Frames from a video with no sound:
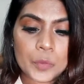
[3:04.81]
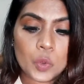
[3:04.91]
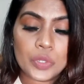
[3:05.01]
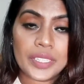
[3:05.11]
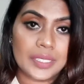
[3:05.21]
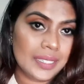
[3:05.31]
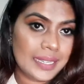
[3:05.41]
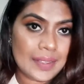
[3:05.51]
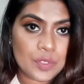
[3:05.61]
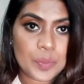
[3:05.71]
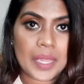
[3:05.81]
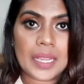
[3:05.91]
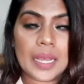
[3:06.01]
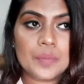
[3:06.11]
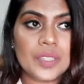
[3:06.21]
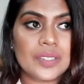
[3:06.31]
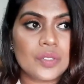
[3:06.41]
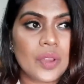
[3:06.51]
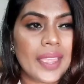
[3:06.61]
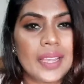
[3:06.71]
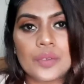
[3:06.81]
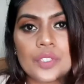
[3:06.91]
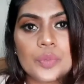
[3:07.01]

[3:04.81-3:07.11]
who really loves makeup and trying out